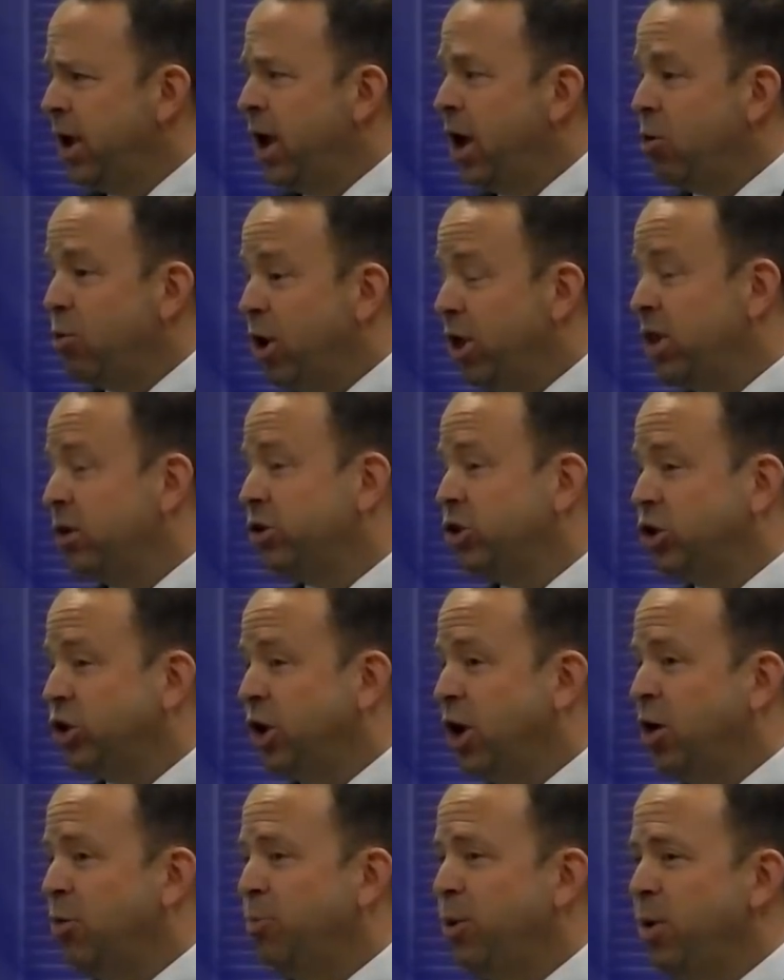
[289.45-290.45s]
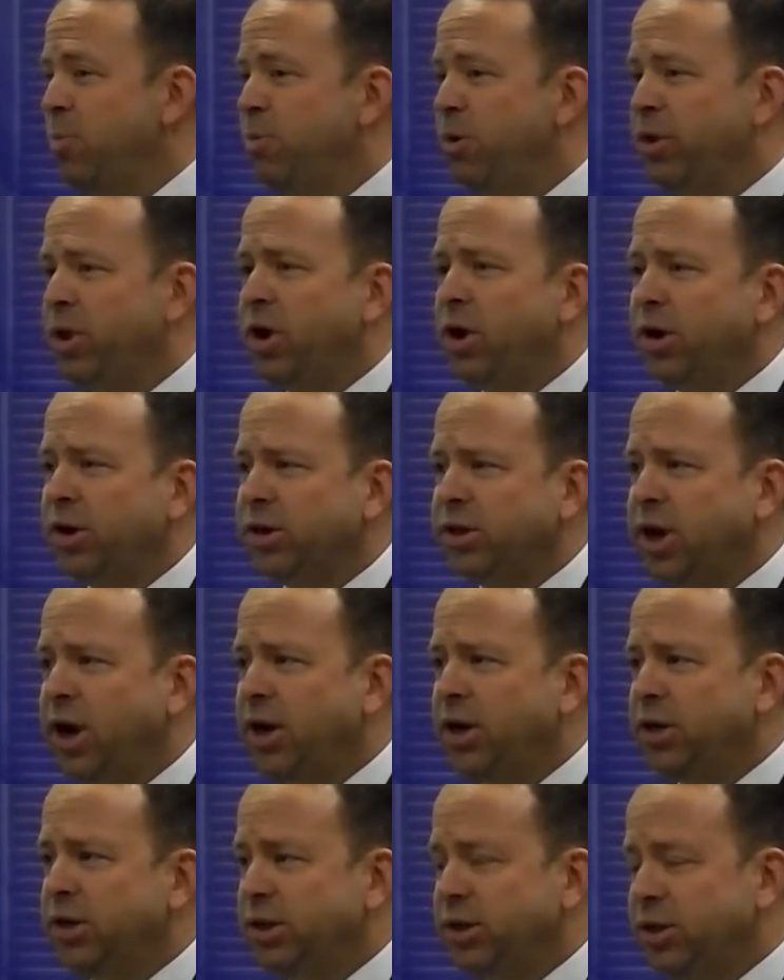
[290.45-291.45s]
and why there's a ton of people that are
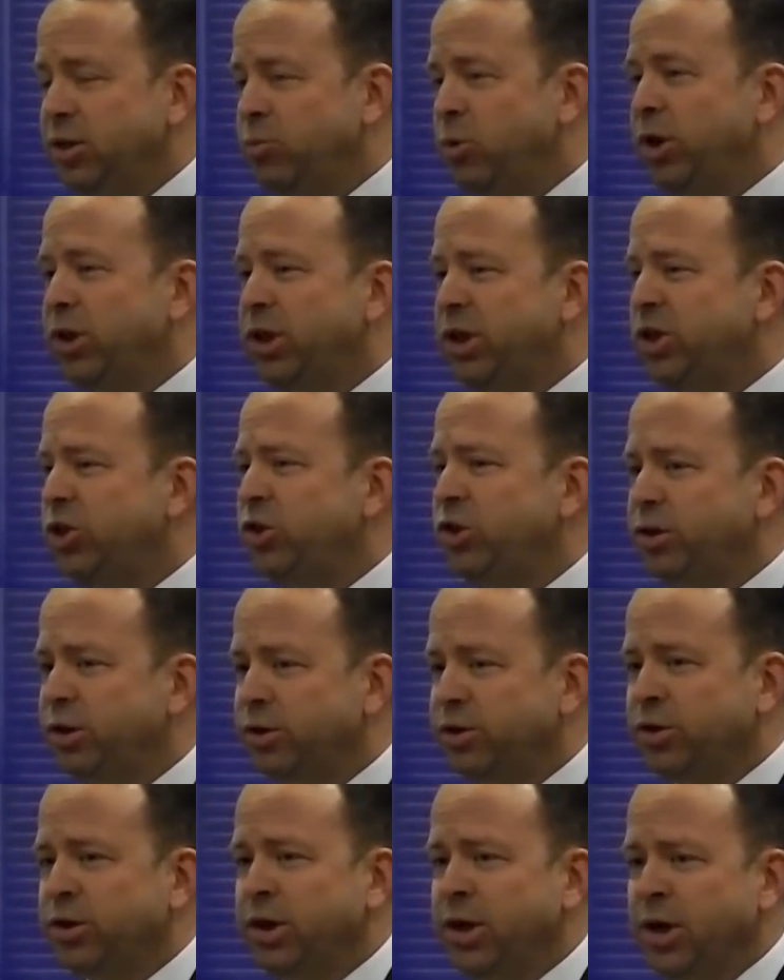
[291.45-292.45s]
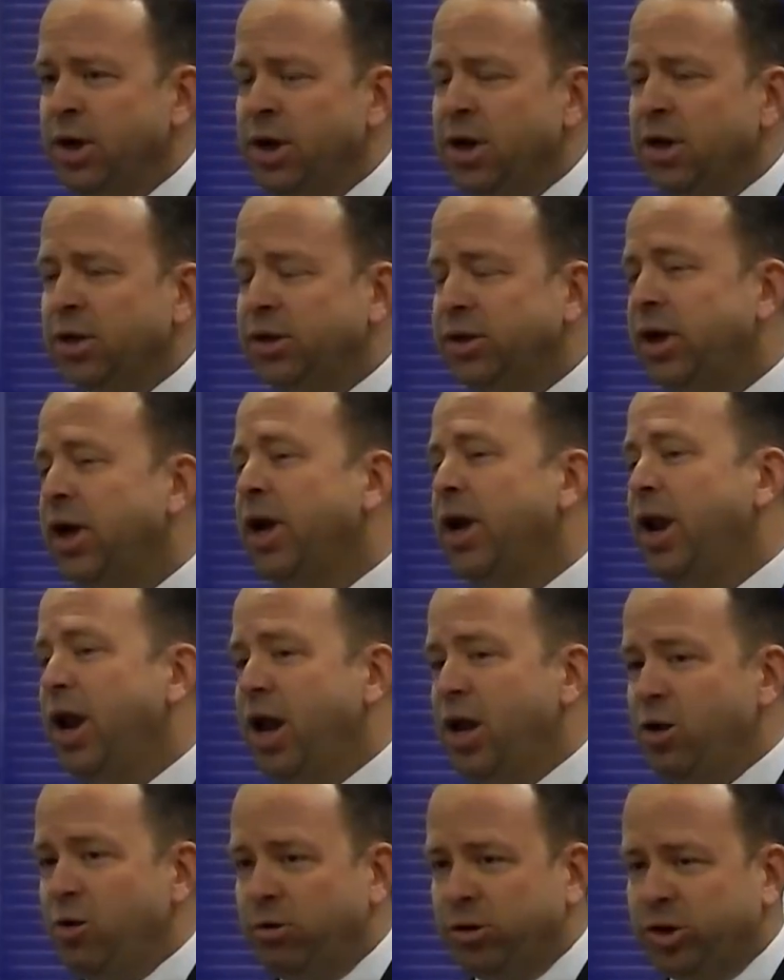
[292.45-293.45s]
excited to see what this year's second
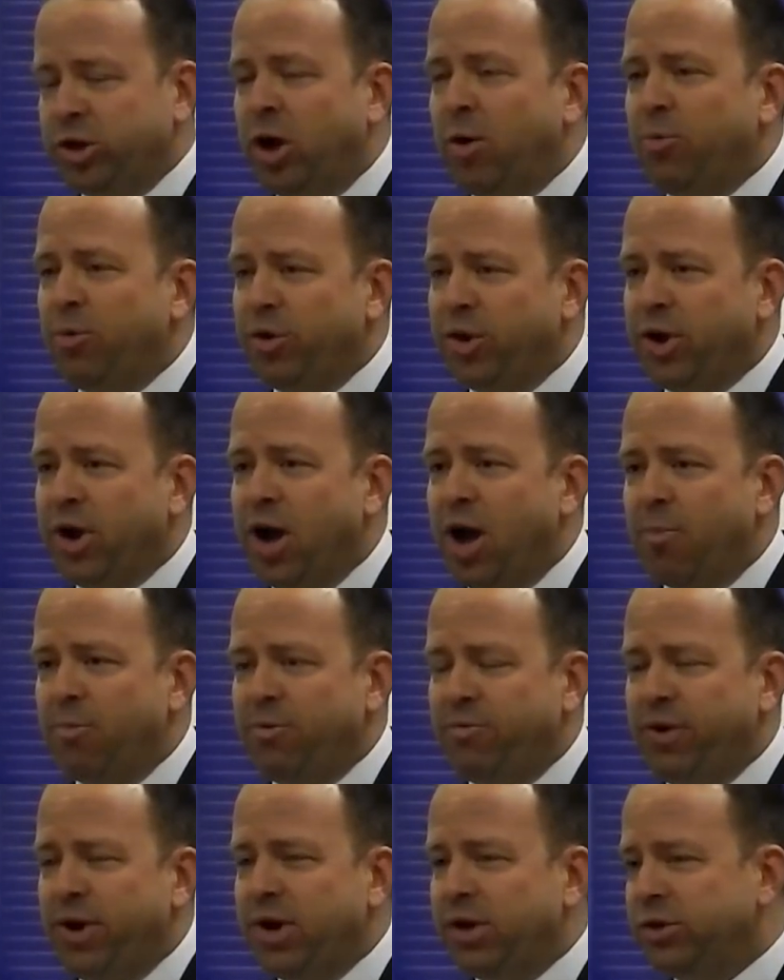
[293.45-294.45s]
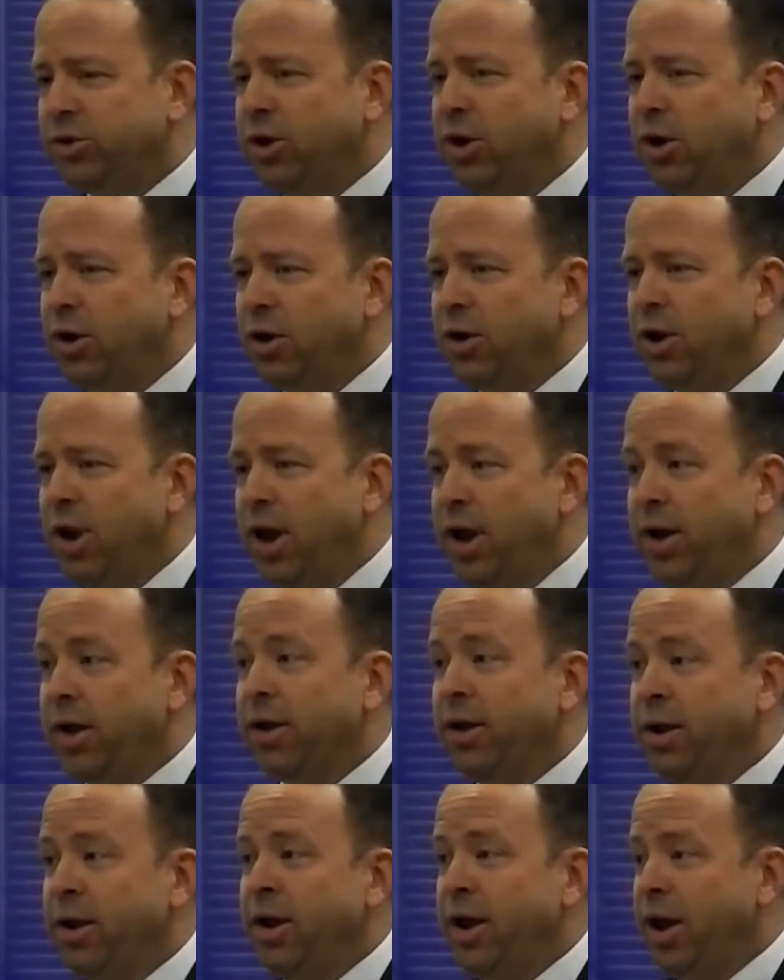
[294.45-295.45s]
annual Shop with a Cop event is going to look like.
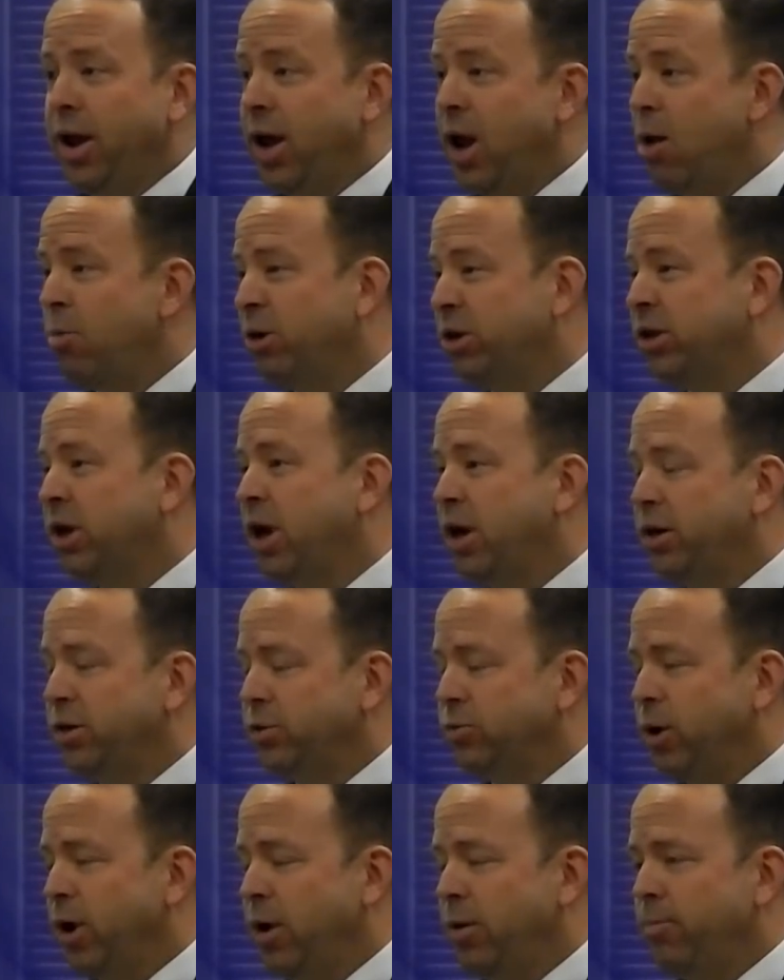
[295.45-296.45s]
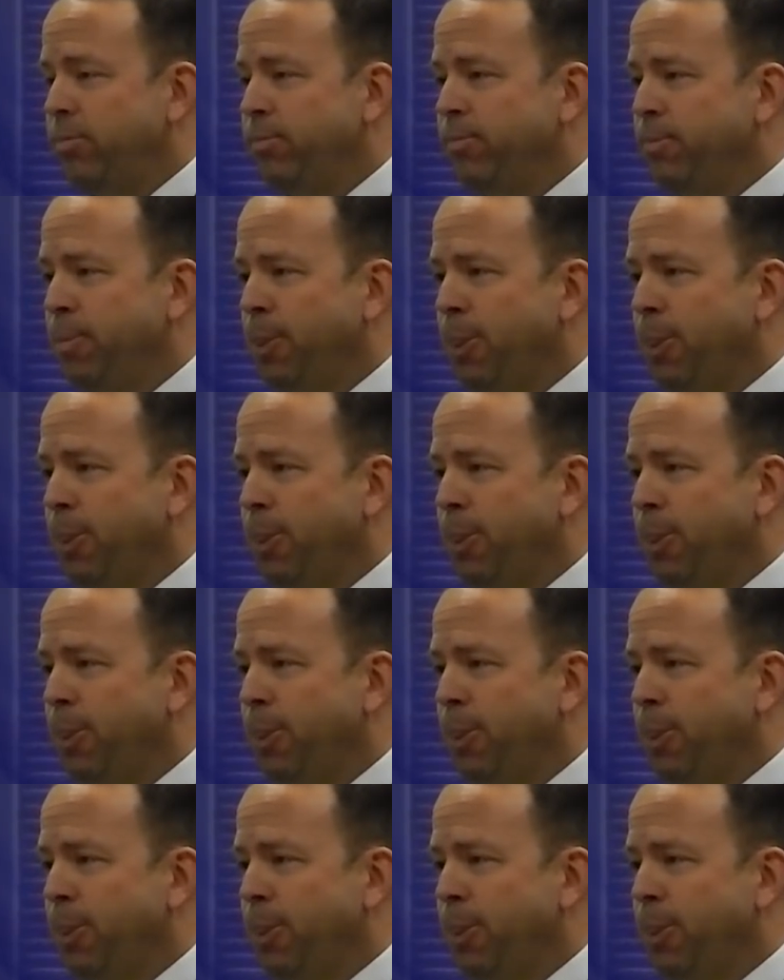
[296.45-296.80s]
And I'm excited as well.